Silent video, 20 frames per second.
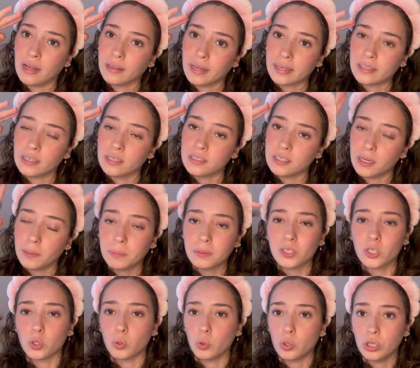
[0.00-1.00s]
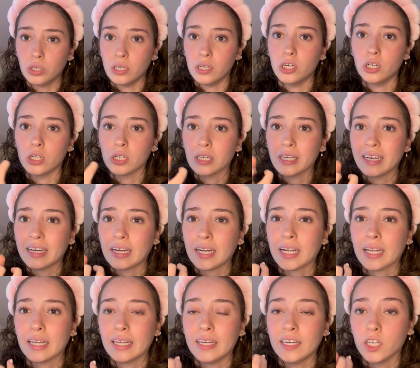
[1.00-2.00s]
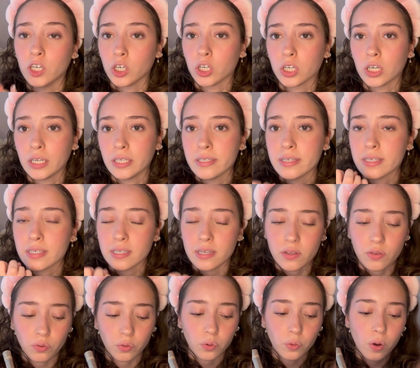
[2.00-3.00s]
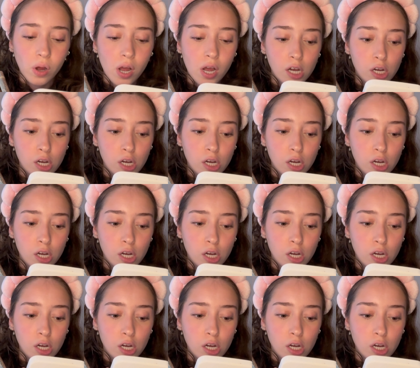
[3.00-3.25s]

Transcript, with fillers: like the tips they're literally clear and see-through